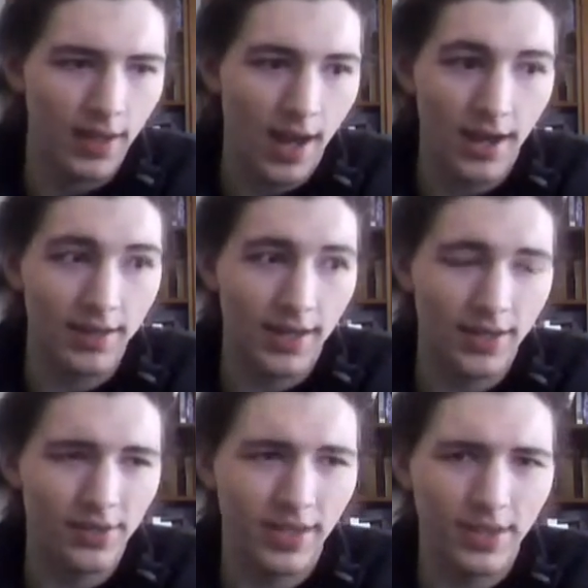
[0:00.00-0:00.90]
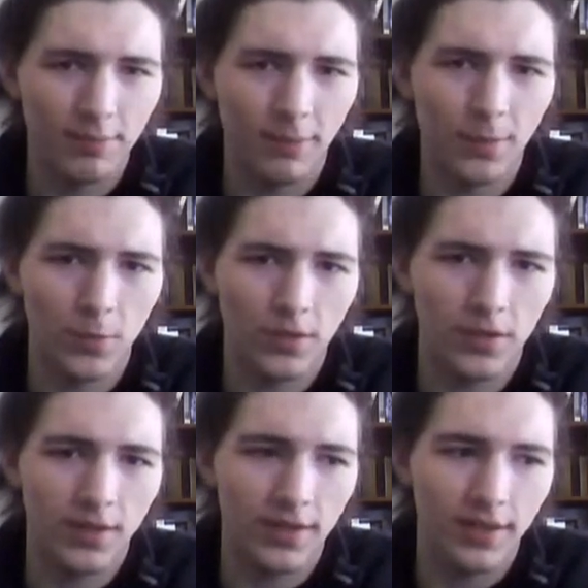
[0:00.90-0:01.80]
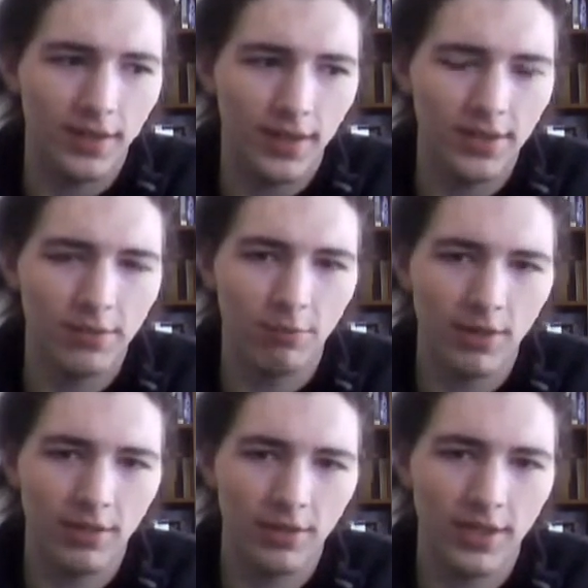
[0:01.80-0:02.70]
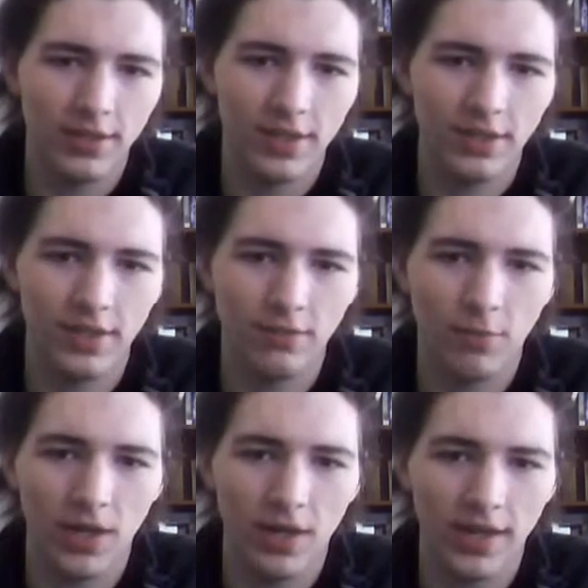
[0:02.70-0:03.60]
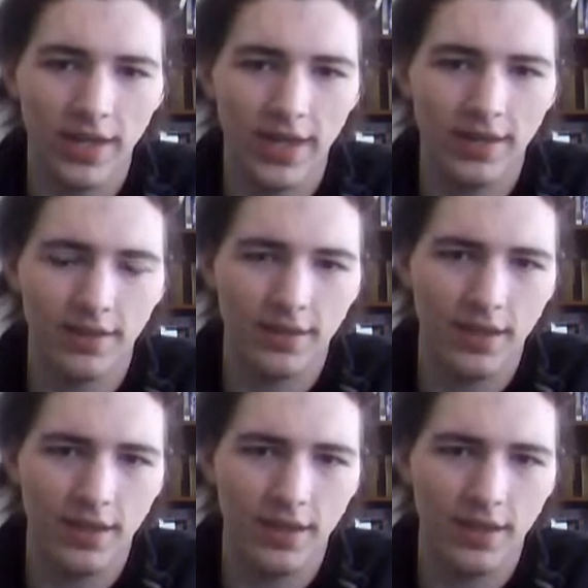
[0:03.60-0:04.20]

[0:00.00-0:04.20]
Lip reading: I said this before. This is one of those instances where I think